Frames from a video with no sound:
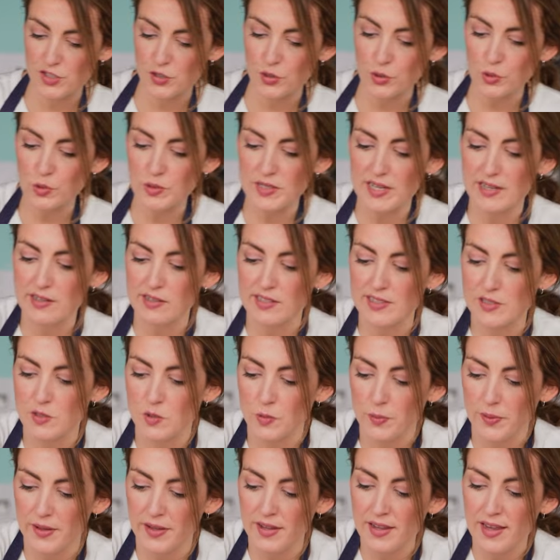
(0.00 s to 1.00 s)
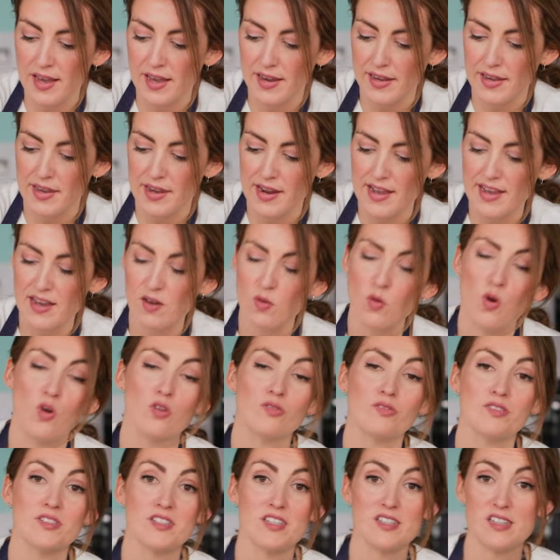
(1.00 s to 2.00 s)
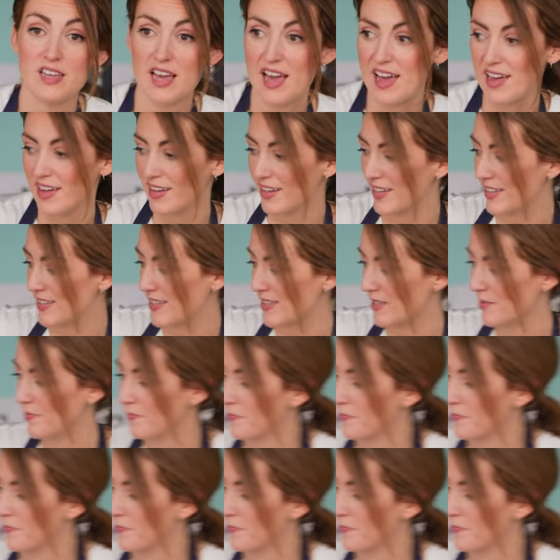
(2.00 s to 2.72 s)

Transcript: to cool down a little bit, and now onto the eggs.